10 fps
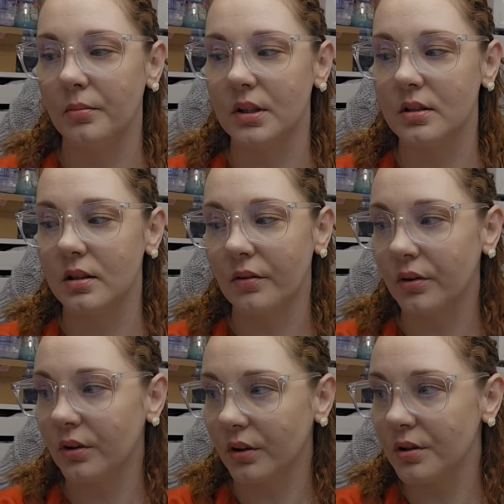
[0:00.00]
It's
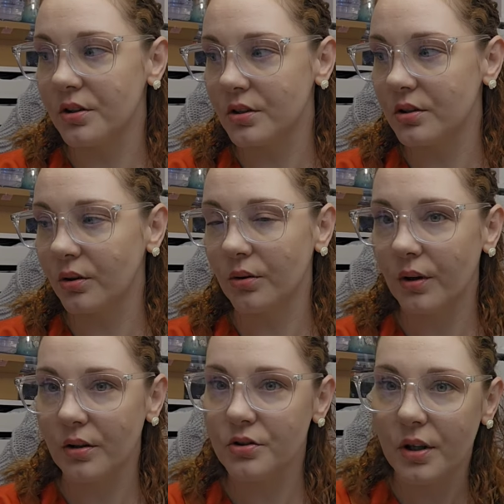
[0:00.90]
never good just to go
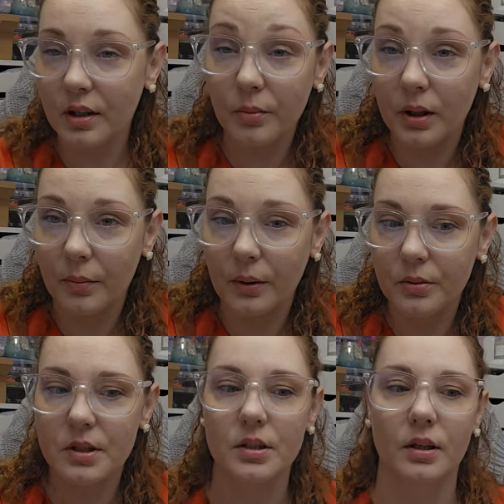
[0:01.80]
around trying to be a
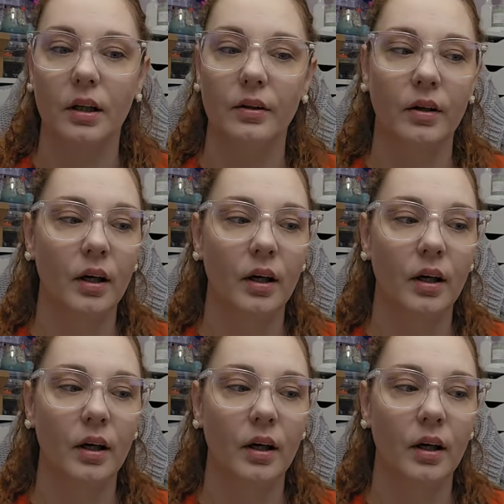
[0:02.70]
mouse, and